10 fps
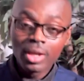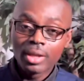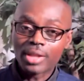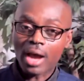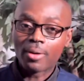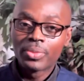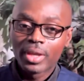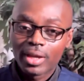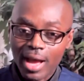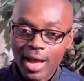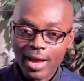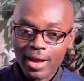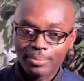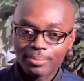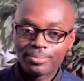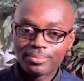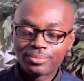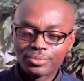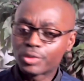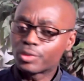Now,
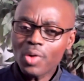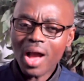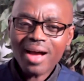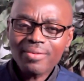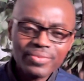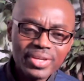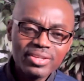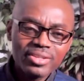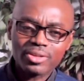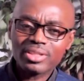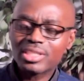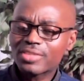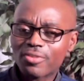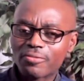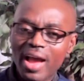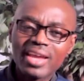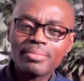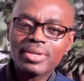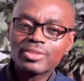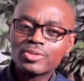do you have any suggestions for
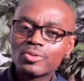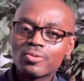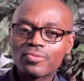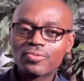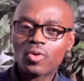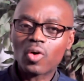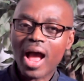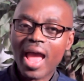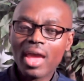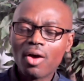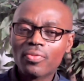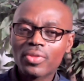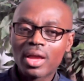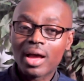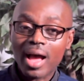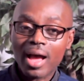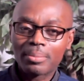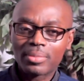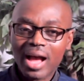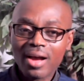vitamins too for eye health? I
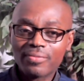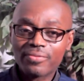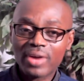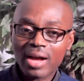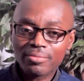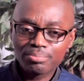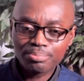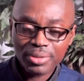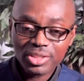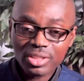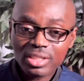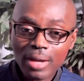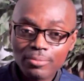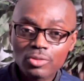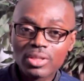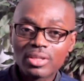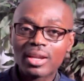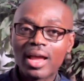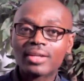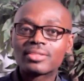have had patients come to me
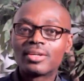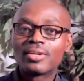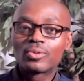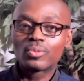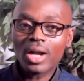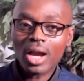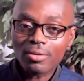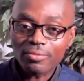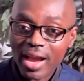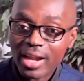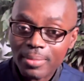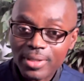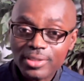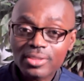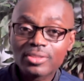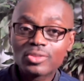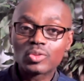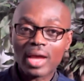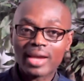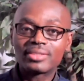and ask, what kind of vitamins should
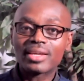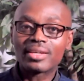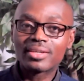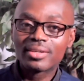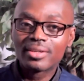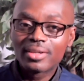I take?